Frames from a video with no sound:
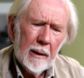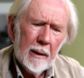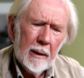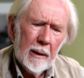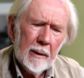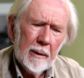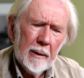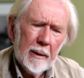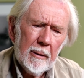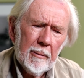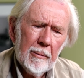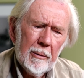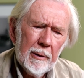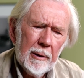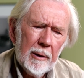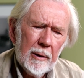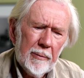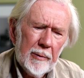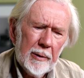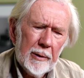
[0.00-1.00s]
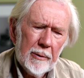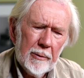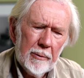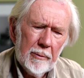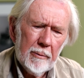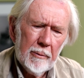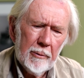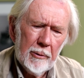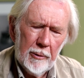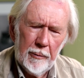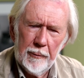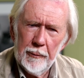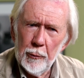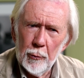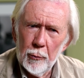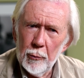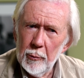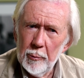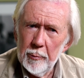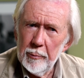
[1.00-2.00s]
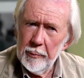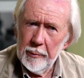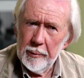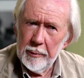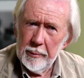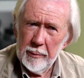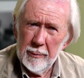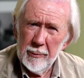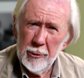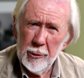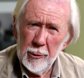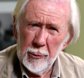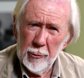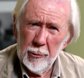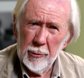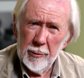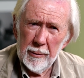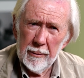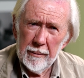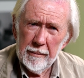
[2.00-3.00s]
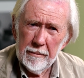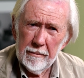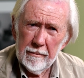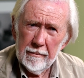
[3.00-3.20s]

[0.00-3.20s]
And they were having deformed children.